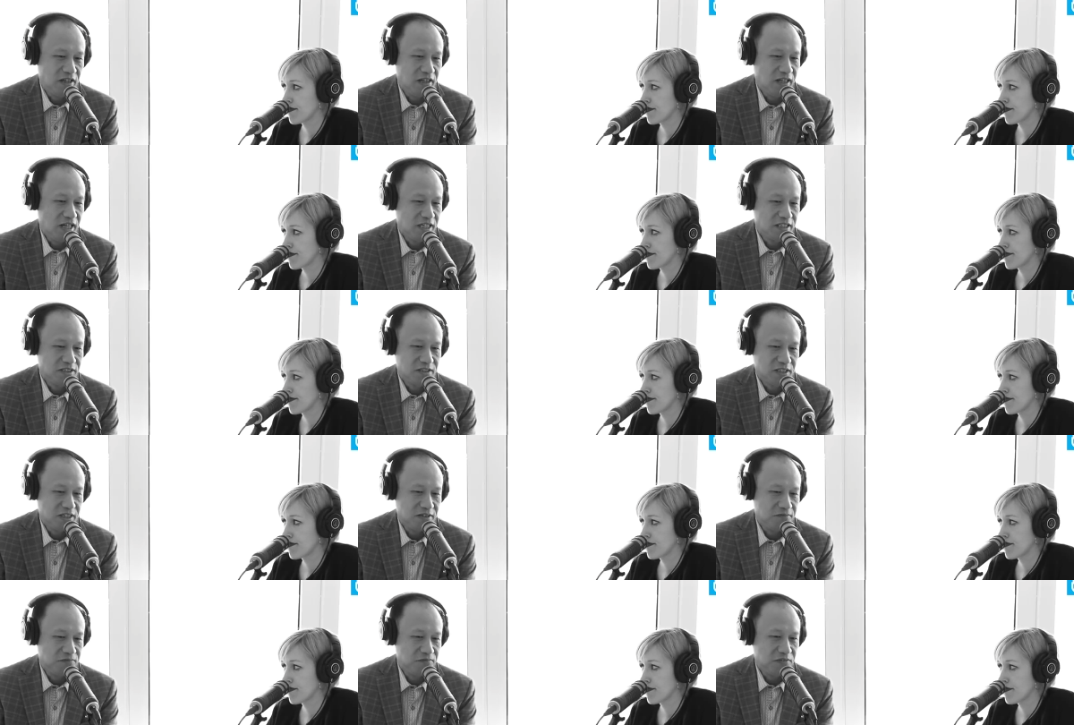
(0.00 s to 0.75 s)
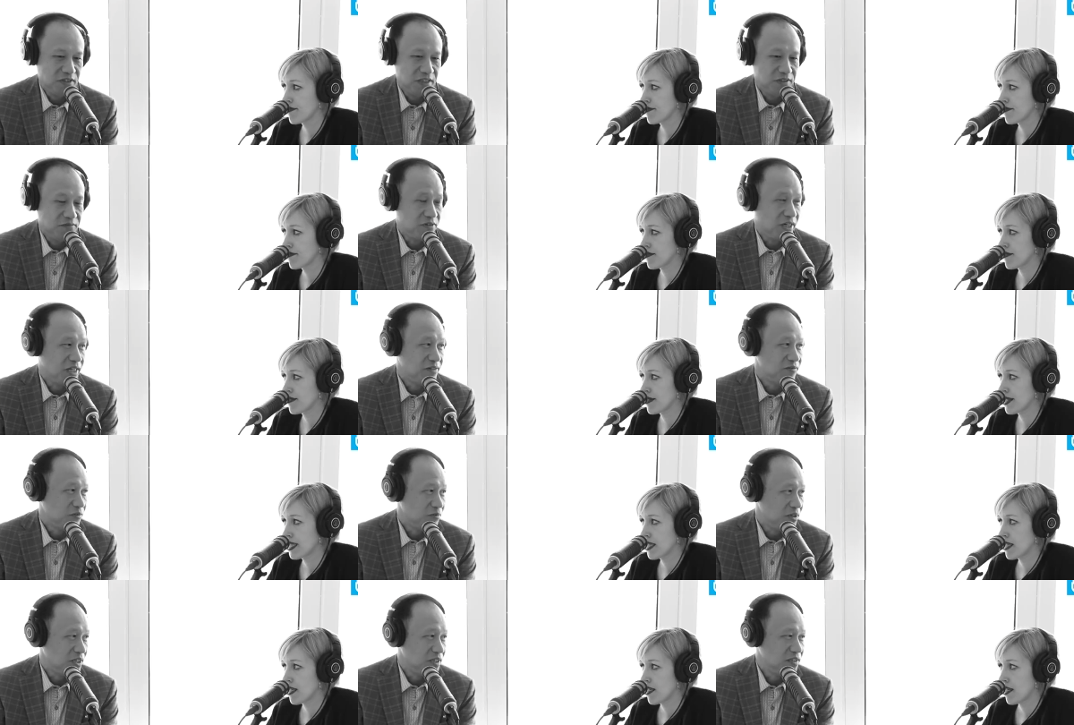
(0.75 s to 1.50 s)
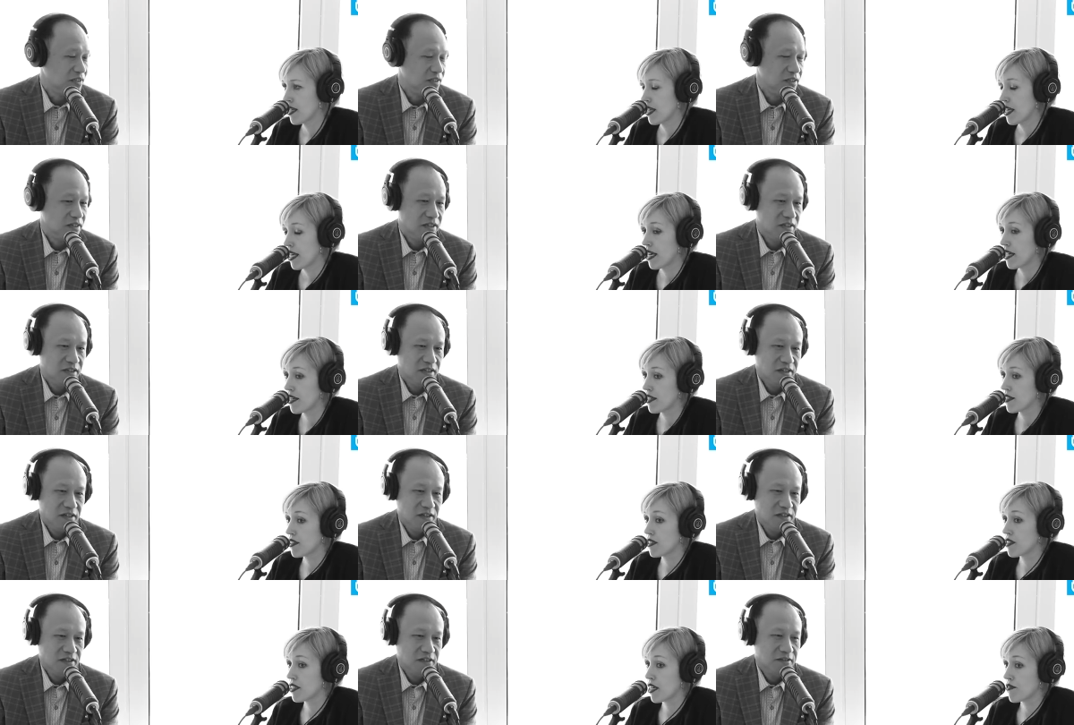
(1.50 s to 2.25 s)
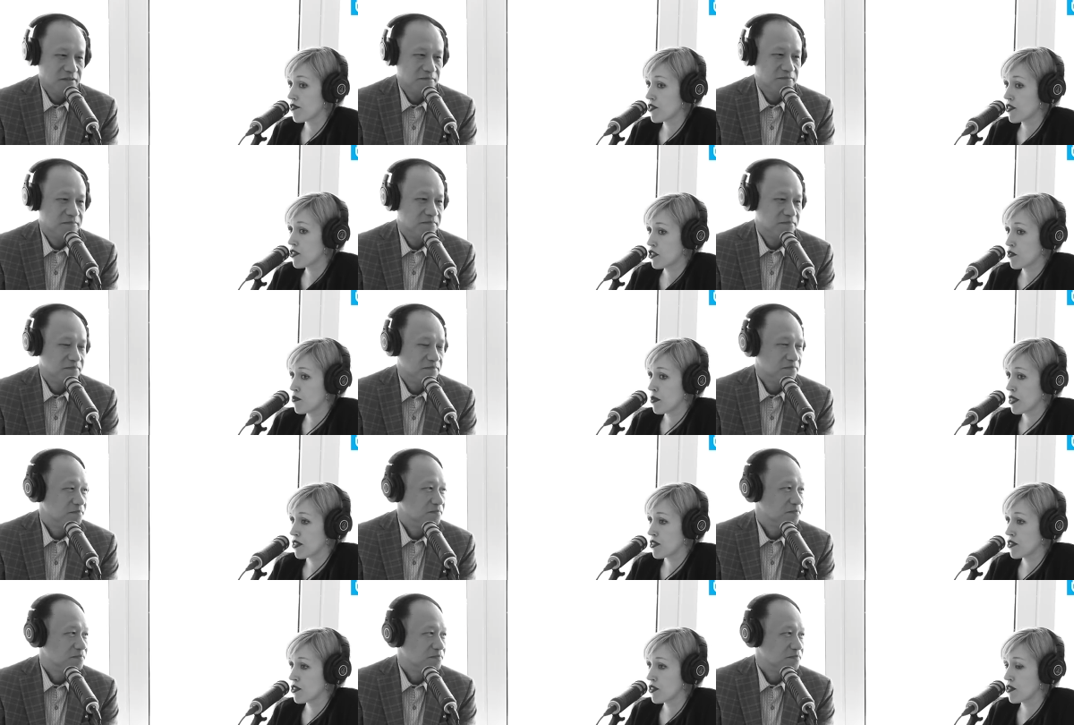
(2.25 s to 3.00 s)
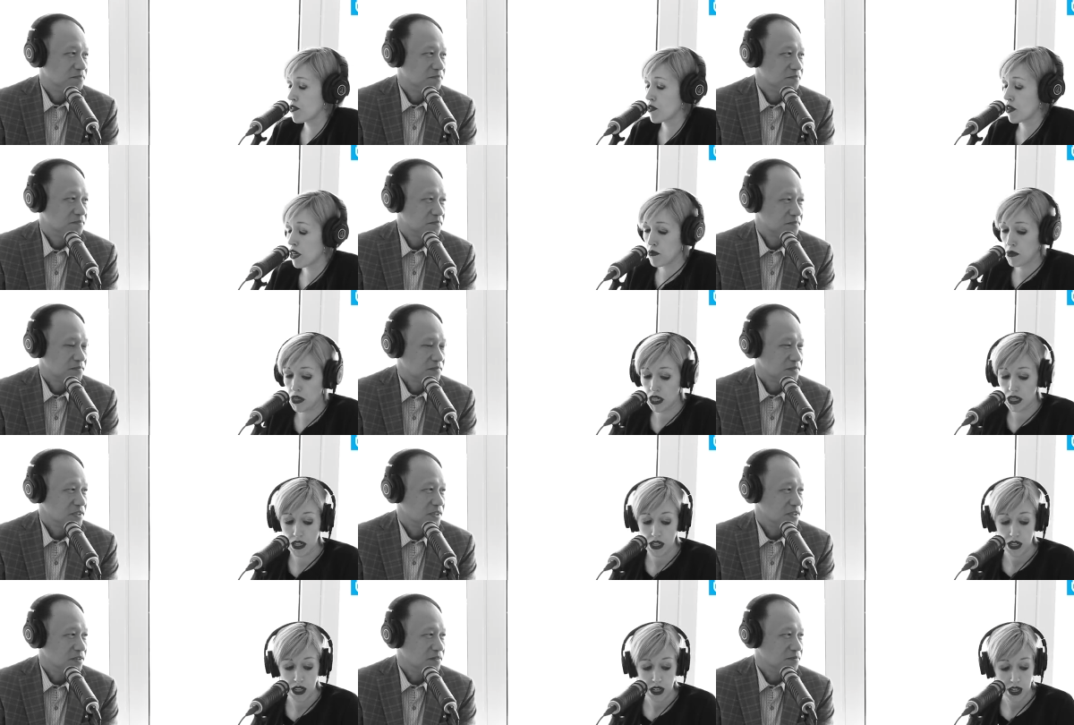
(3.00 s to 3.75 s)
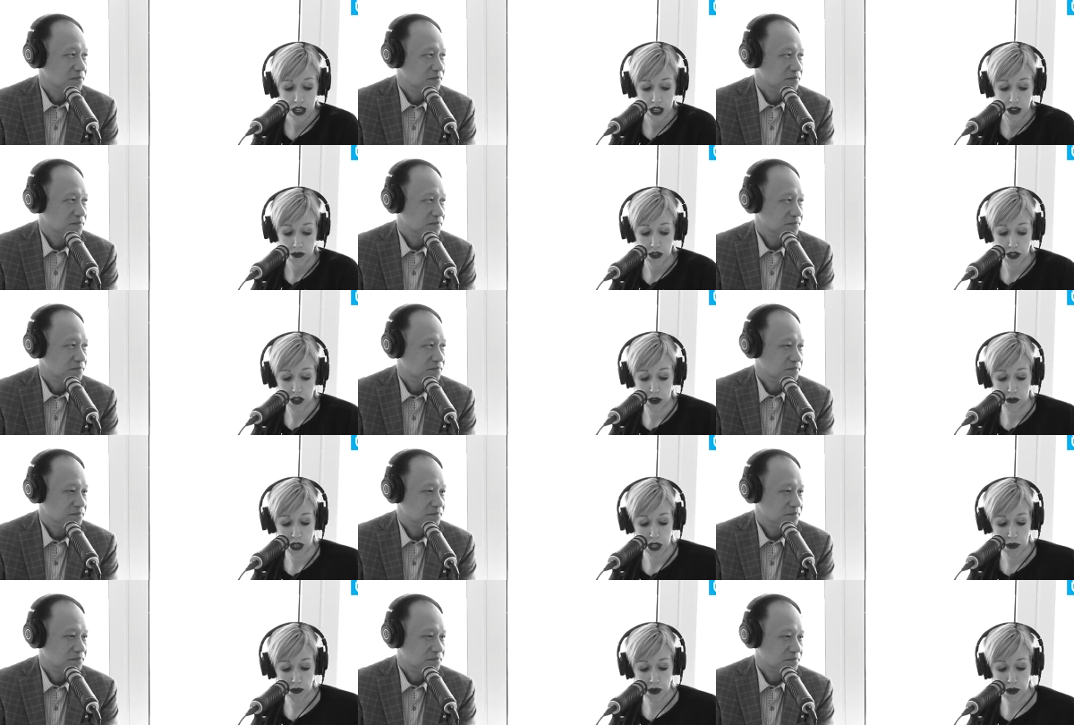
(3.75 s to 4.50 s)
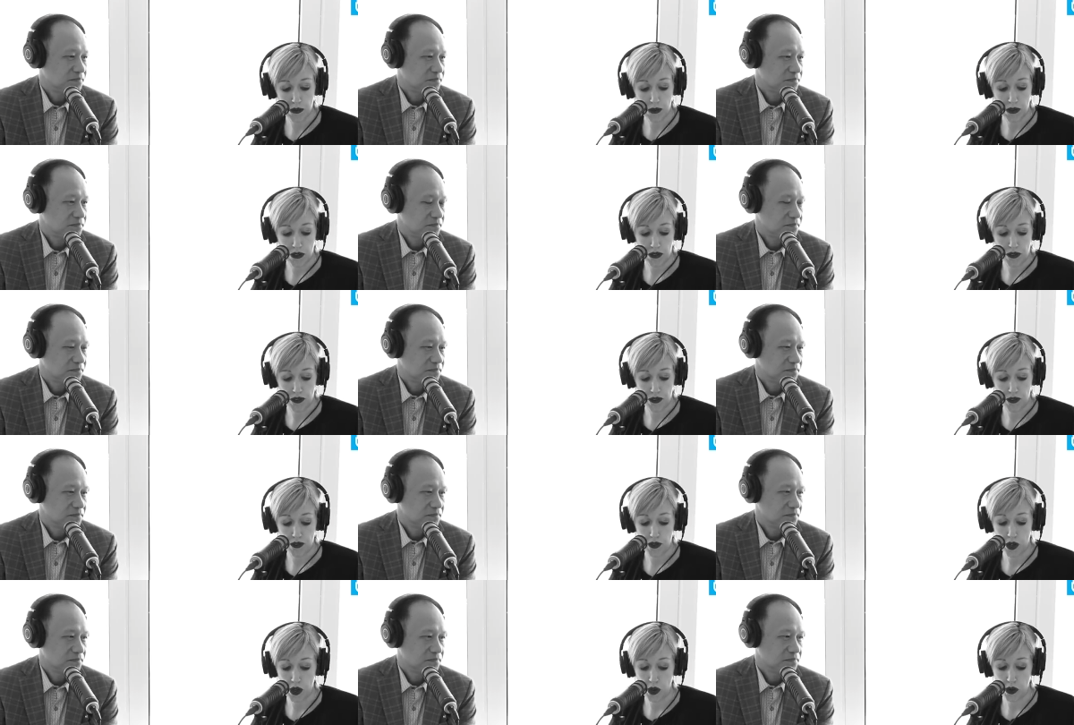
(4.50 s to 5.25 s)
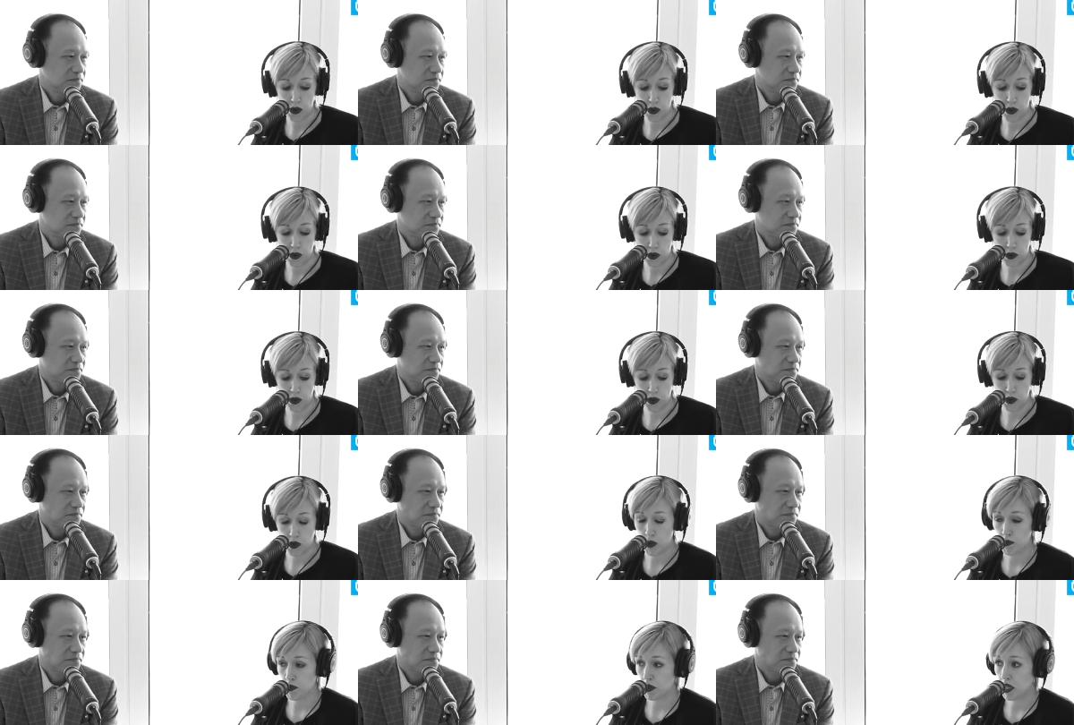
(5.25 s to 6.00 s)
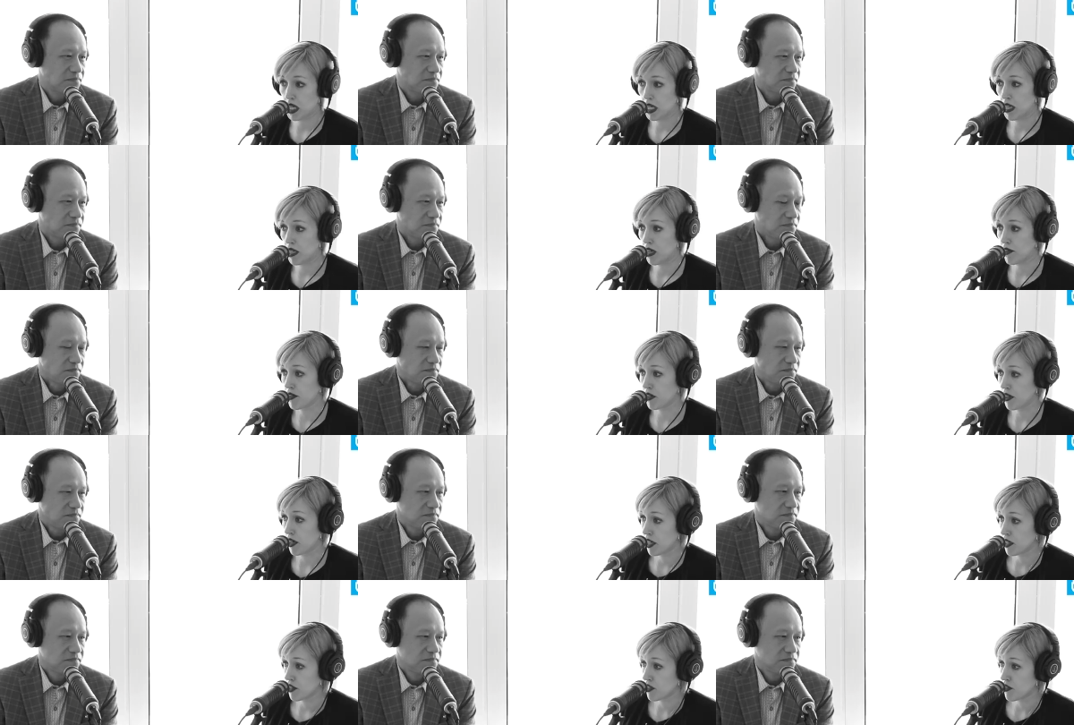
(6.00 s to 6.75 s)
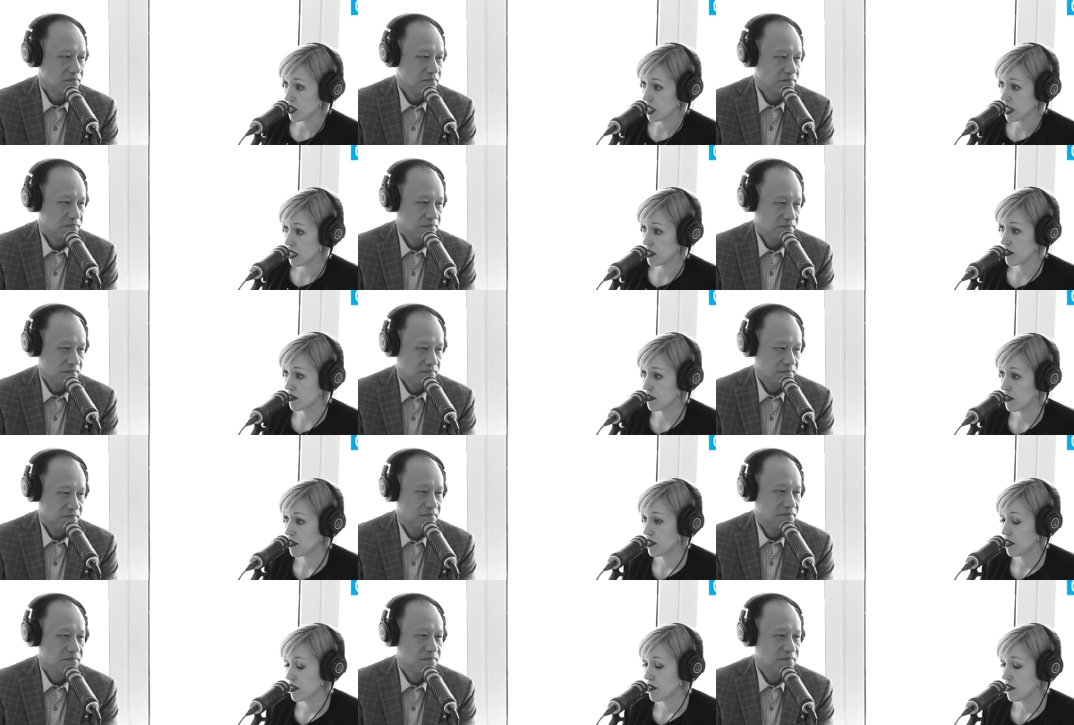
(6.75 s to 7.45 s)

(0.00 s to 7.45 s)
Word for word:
Speaker 1: and that's can fit for everyone.
Speaker 2: And it's a diverse space too. I mean, so many people who grew up in other countries